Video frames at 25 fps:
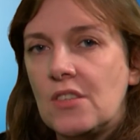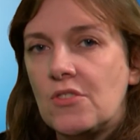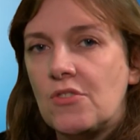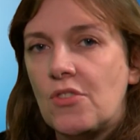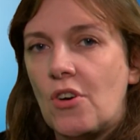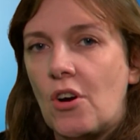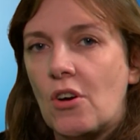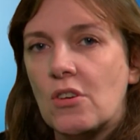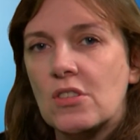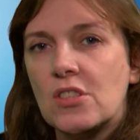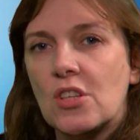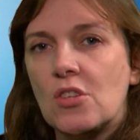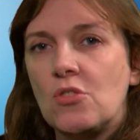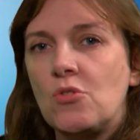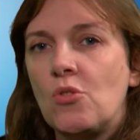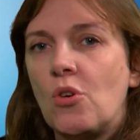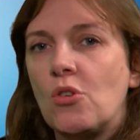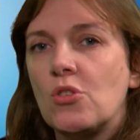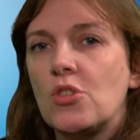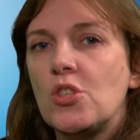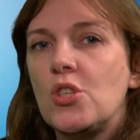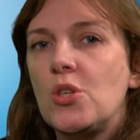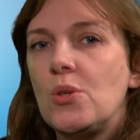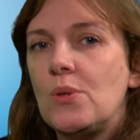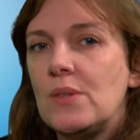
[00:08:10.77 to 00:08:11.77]
drugs,
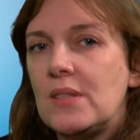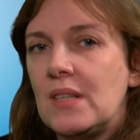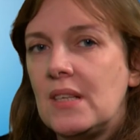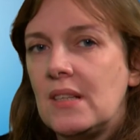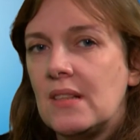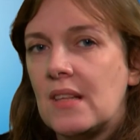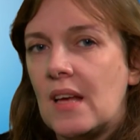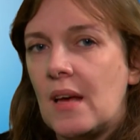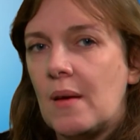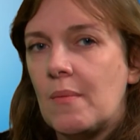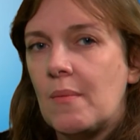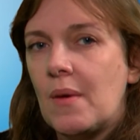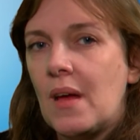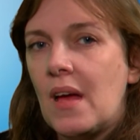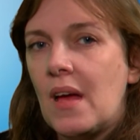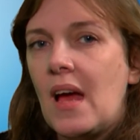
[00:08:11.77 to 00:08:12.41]
not using them,